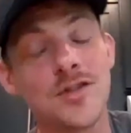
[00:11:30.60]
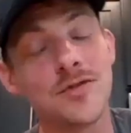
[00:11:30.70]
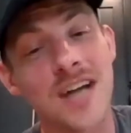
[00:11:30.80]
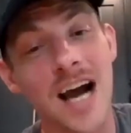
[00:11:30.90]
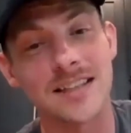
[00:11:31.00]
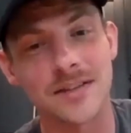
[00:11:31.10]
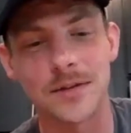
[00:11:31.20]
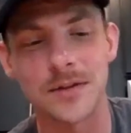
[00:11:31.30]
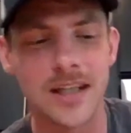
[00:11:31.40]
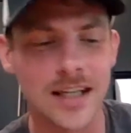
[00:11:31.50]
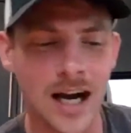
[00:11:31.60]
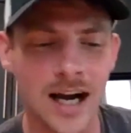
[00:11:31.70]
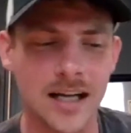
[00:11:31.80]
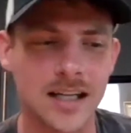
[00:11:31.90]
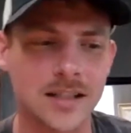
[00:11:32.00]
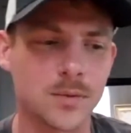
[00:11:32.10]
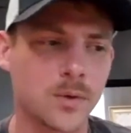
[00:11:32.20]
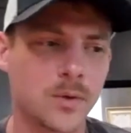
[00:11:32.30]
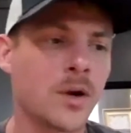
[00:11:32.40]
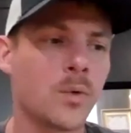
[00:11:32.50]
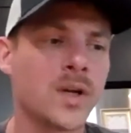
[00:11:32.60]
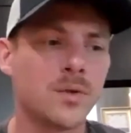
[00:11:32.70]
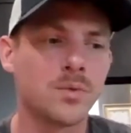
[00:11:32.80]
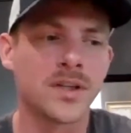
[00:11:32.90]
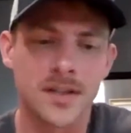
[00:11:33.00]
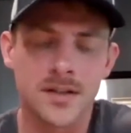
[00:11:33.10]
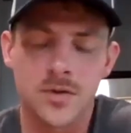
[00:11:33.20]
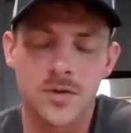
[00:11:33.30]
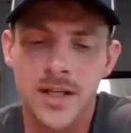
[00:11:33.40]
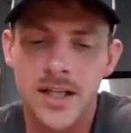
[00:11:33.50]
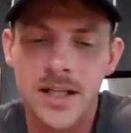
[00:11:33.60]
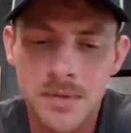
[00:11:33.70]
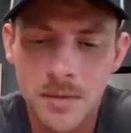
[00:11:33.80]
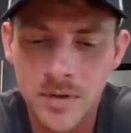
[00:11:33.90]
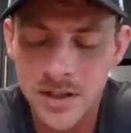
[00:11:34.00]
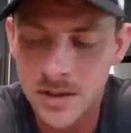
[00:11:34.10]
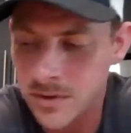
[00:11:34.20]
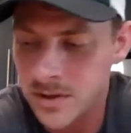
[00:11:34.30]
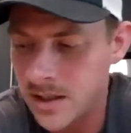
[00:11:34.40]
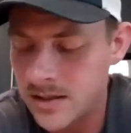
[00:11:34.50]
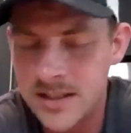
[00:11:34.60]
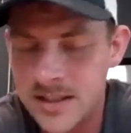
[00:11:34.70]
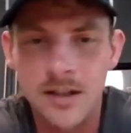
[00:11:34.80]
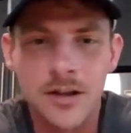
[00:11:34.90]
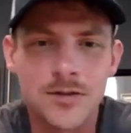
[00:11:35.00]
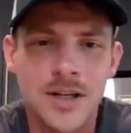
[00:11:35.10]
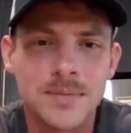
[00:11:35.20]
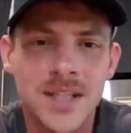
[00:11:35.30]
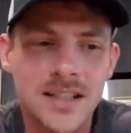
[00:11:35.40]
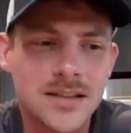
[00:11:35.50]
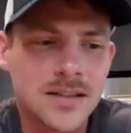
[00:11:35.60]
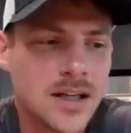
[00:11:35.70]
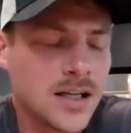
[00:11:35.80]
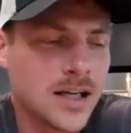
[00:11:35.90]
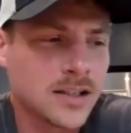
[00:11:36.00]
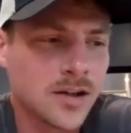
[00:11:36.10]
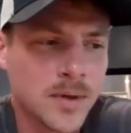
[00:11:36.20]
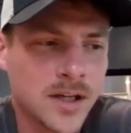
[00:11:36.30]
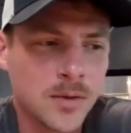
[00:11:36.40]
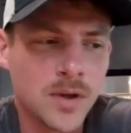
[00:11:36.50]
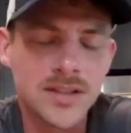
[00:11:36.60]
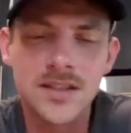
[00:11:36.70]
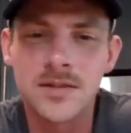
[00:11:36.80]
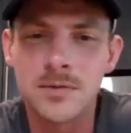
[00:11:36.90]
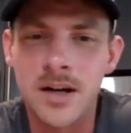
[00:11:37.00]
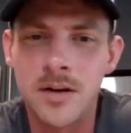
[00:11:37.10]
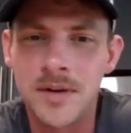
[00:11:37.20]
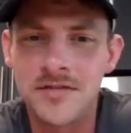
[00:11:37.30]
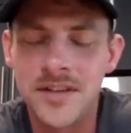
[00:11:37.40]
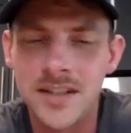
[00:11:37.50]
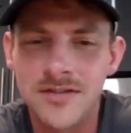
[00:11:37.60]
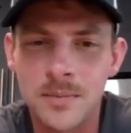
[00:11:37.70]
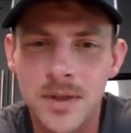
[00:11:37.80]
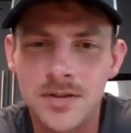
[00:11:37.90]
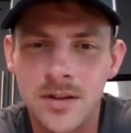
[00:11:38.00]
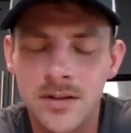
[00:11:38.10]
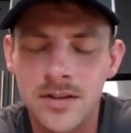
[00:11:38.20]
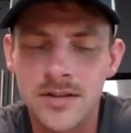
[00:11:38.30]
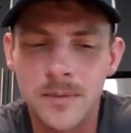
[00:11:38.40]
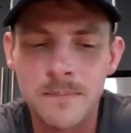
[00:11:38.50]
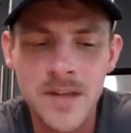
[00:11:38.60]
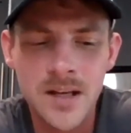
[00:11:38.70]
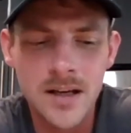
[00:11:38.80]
but you've got to, because we really enjoy keeping up with you and seeing those updates. And nobody wants this around on my face for much longer. So,